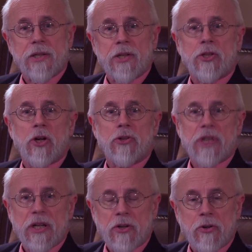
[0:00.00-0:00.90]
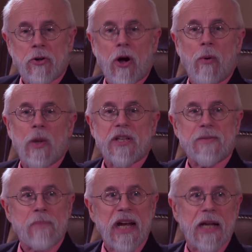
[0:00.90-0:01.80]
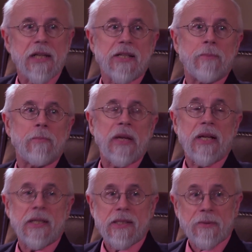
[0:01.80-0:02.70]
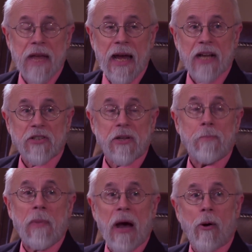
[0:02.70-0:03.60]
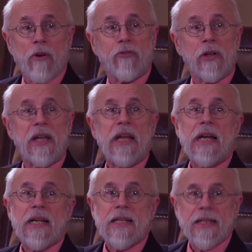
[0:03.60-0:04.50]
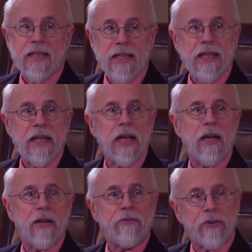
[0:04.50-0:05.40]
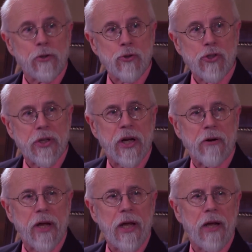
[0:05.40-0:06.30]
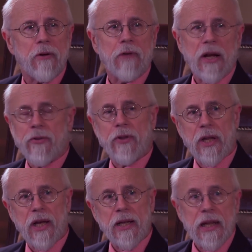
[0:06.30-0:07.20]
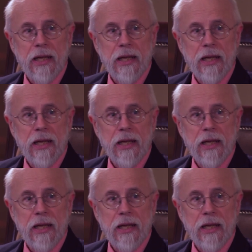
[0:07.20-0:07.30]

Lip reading: it shows that Darwin's mechanism is actually powerfully devolutionary rather than